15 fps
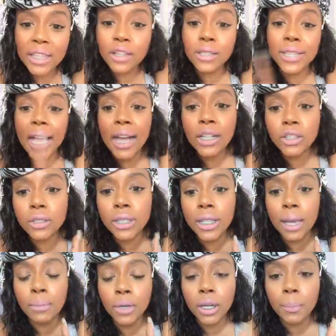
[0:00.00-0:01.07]
There's actually,
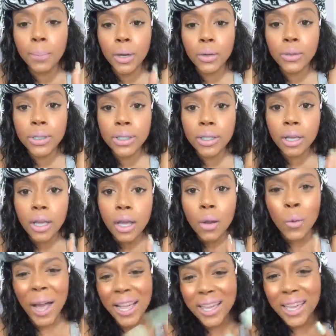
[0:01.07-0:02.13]
I'm going to post,
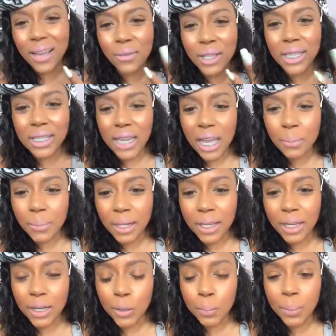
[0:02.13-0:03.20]
well, I can't really type in
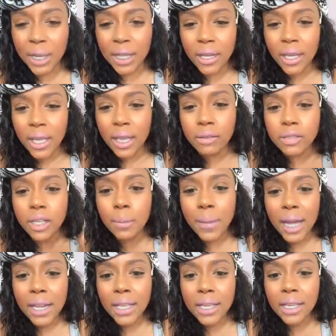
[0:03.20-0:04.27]
here, but if
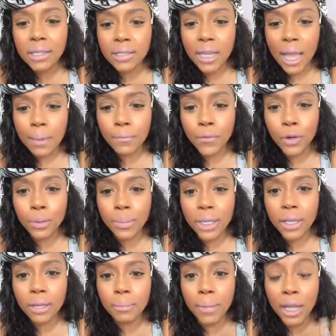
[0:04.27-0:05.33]
somebody can type for
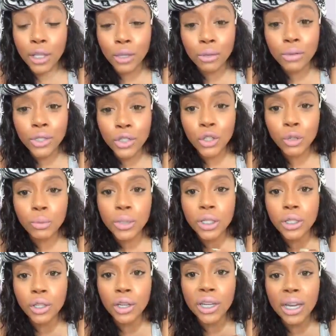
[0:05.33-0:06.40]
me my YouTube,
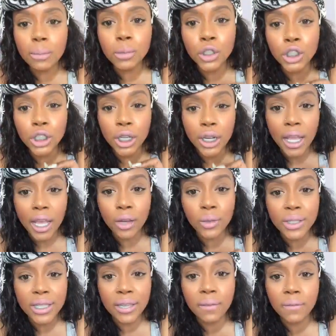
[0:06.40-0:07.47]
just look up
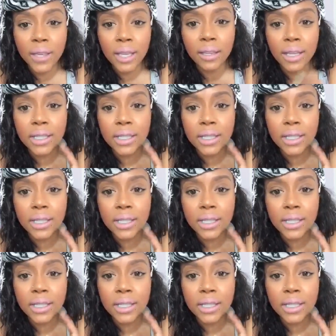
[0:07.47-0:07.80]
Chanel TV.